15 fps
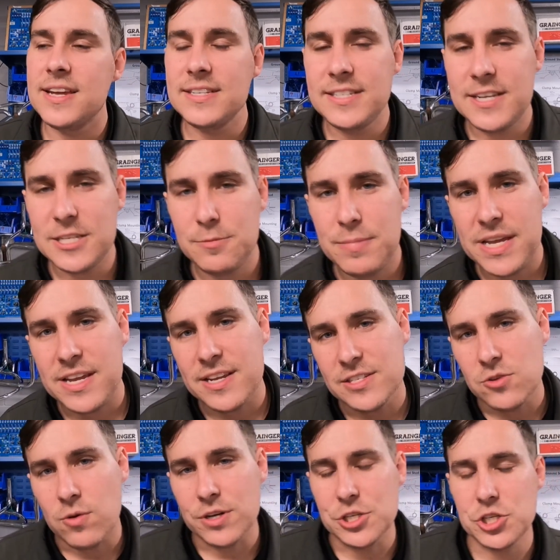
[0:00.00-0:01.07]
NTSB is
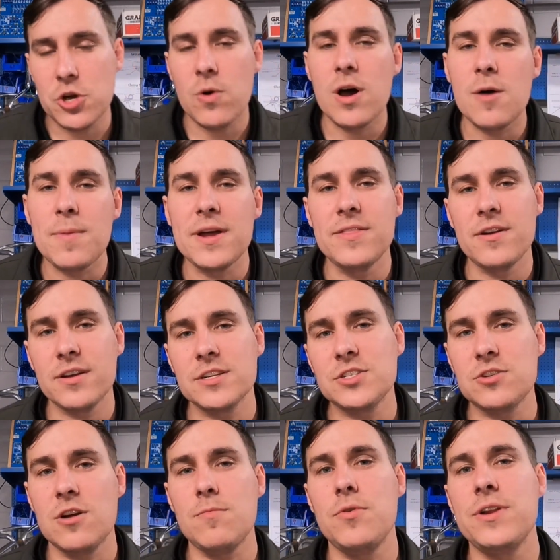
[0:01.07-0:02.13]
going to show up and they're gonna
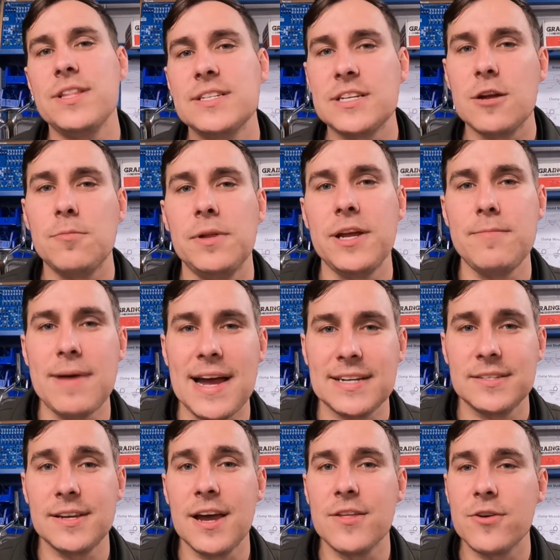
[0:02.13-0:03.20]
start putting this airplane back
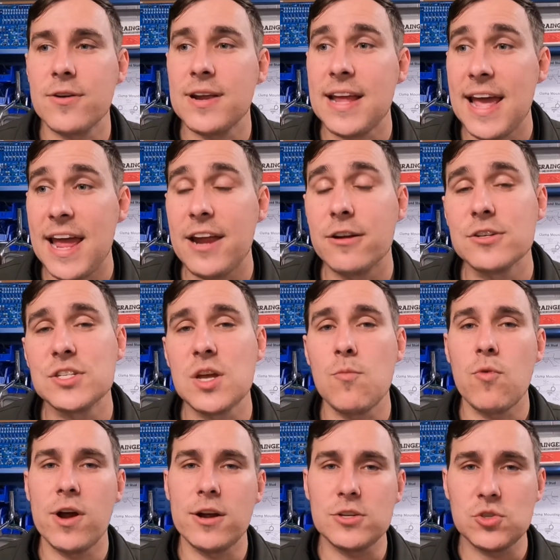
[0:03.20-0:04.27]
together in a hangar
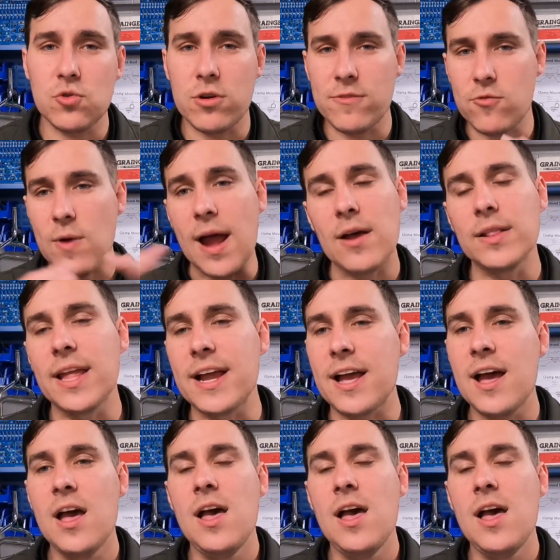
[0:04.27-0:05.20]
somewhere, sort of around like